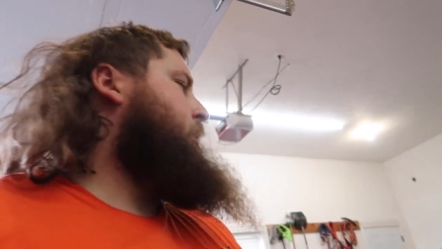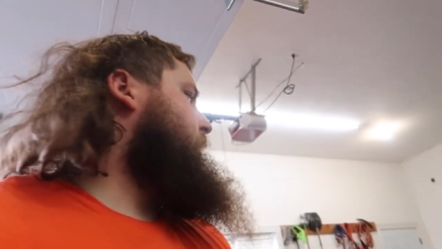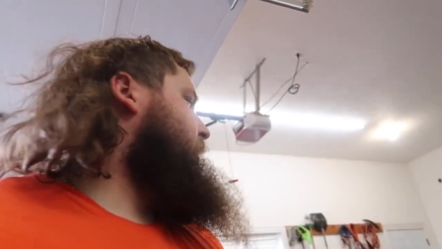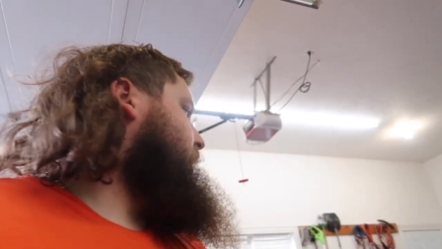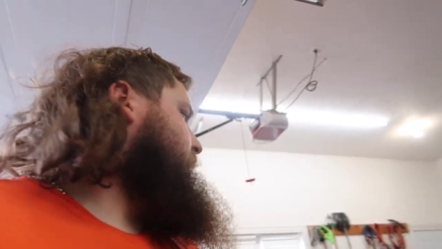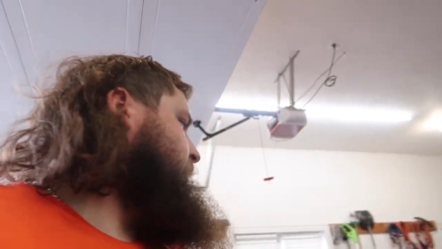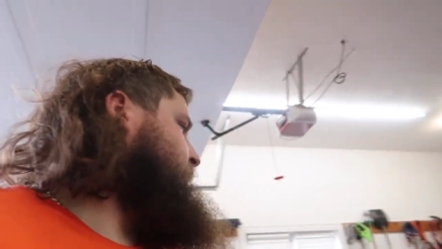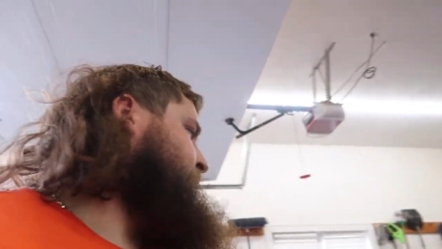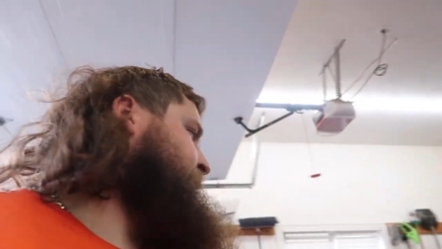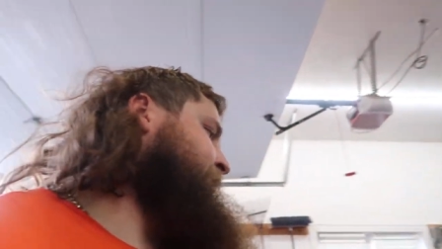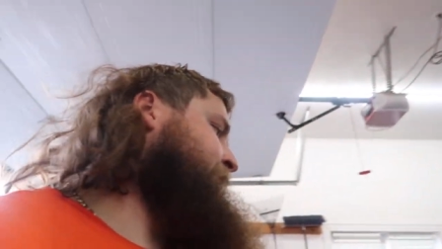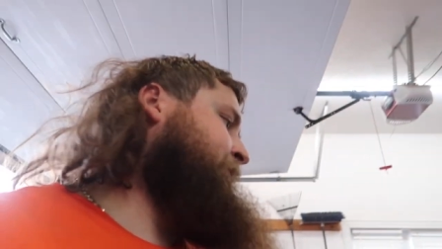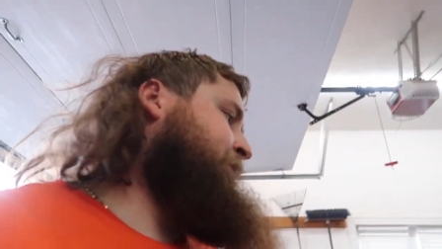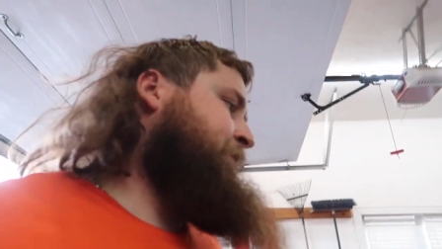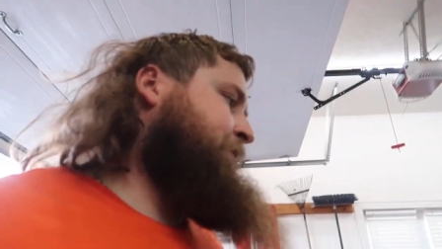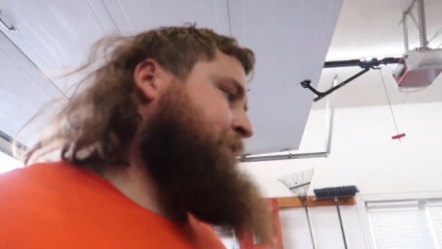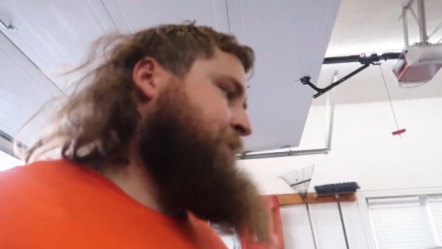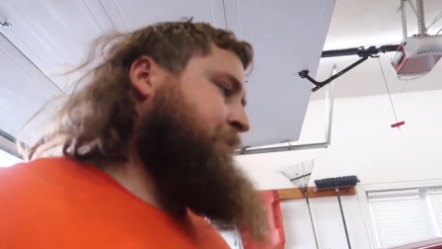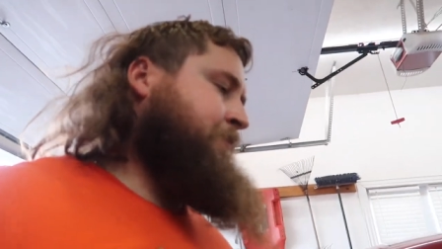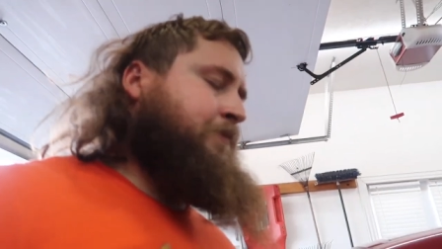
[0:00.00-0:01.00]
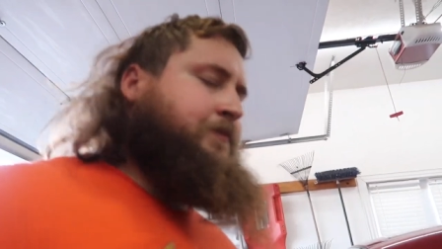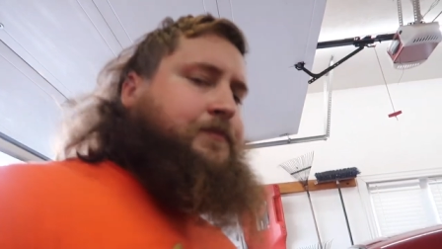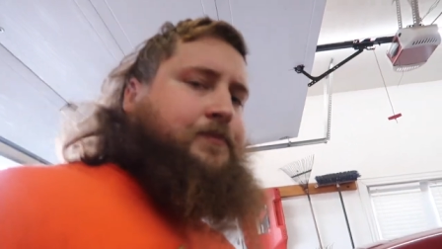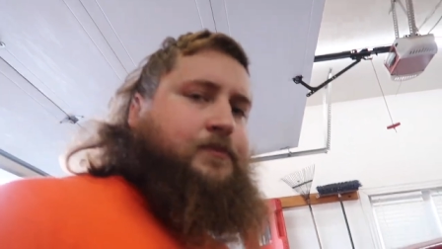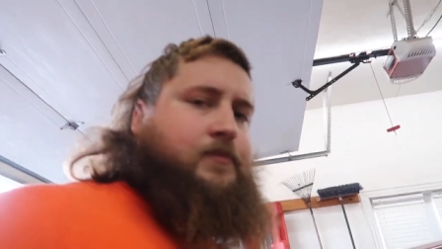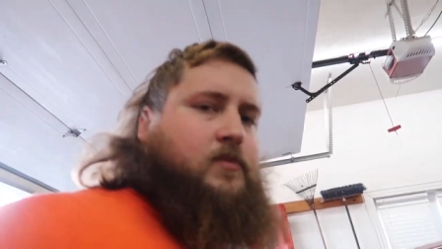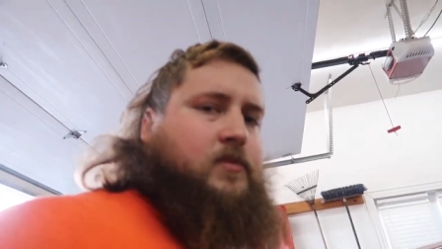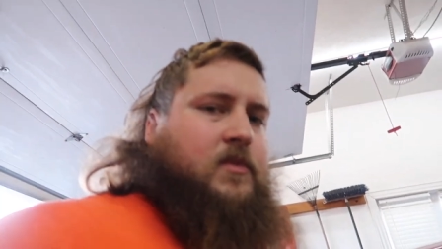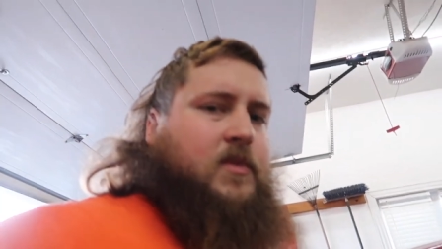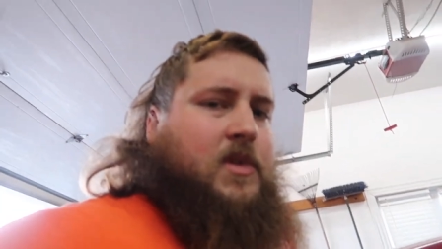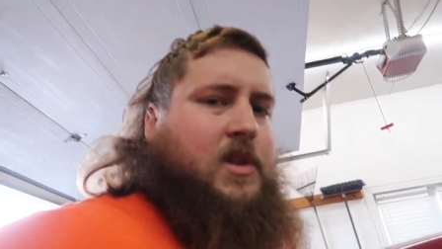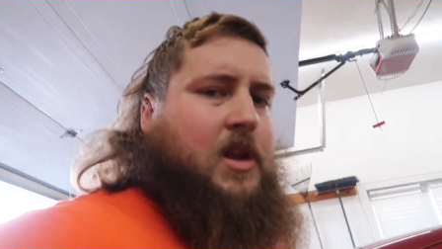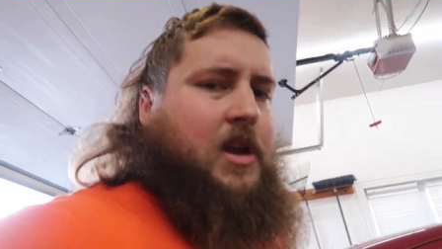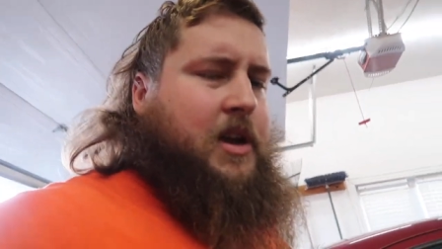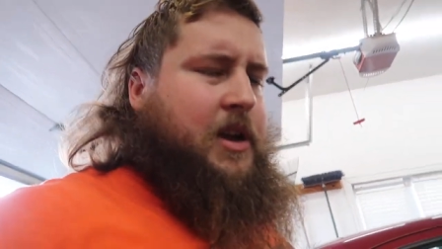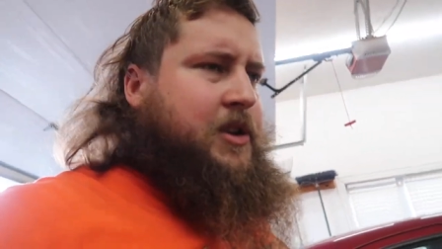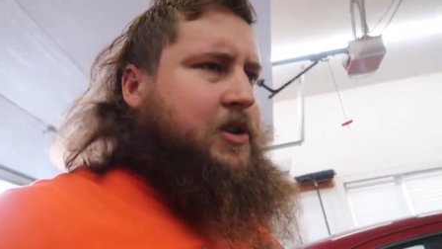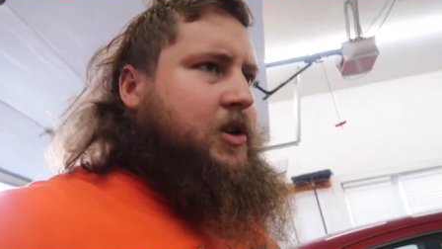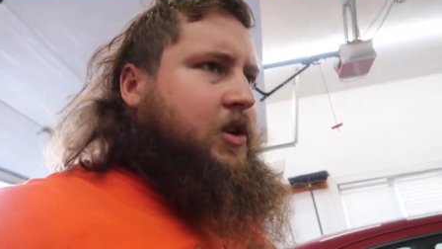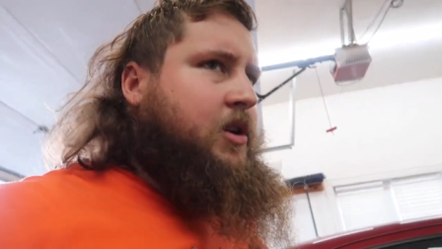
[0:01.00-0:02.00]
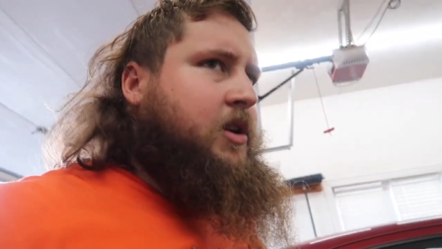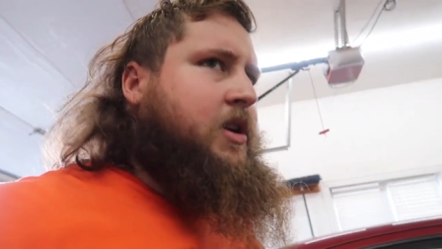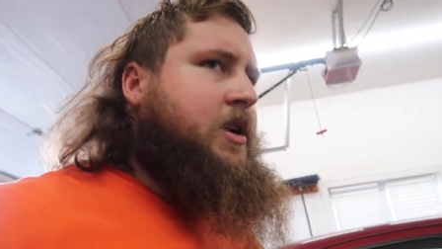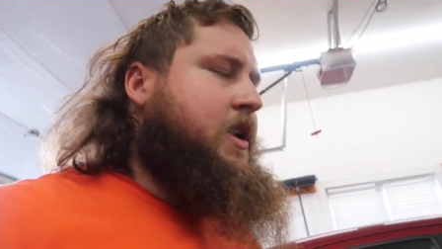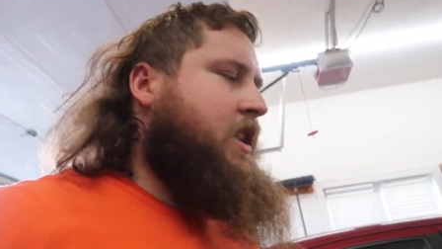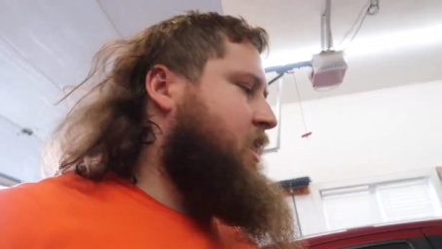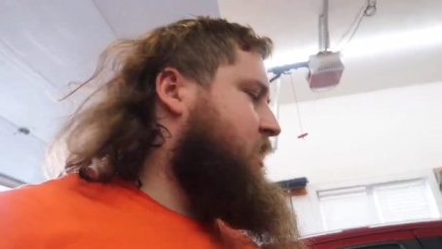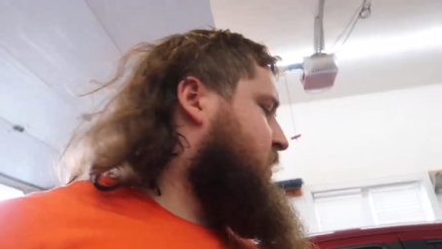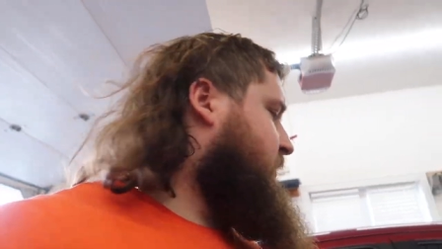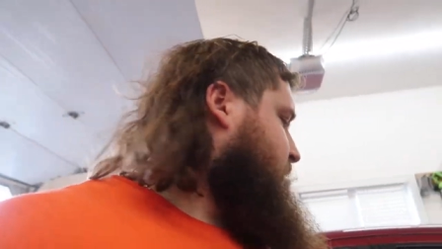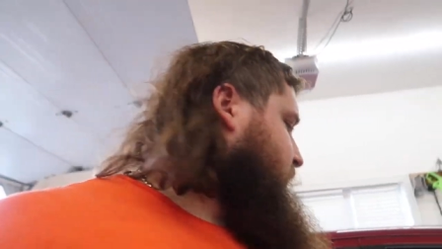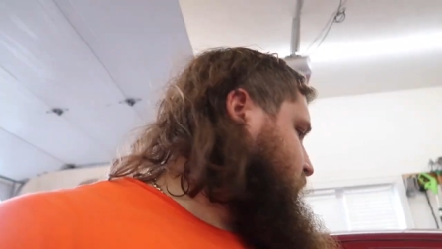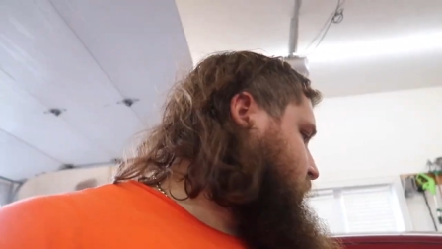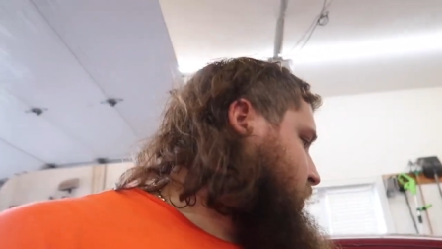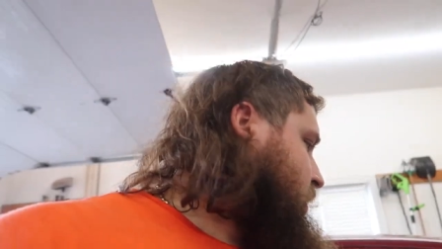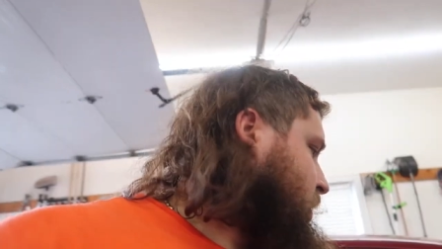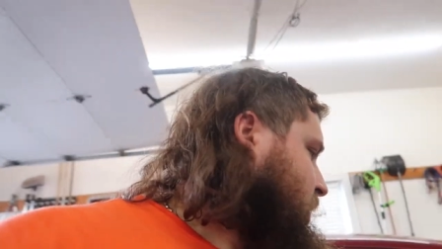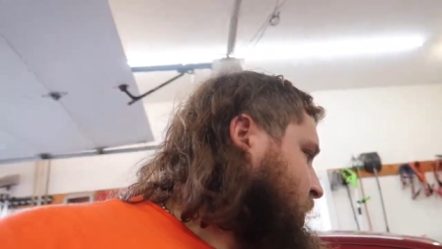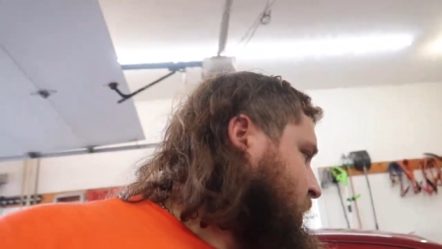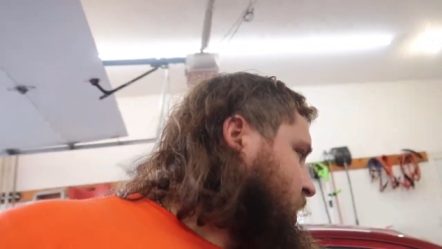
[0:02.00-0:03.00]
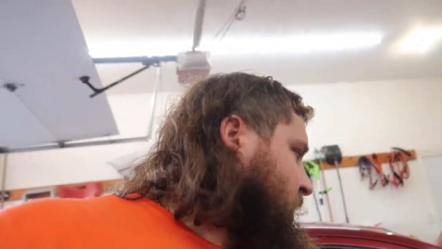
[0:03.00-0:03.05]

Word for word: that's all you could ask for.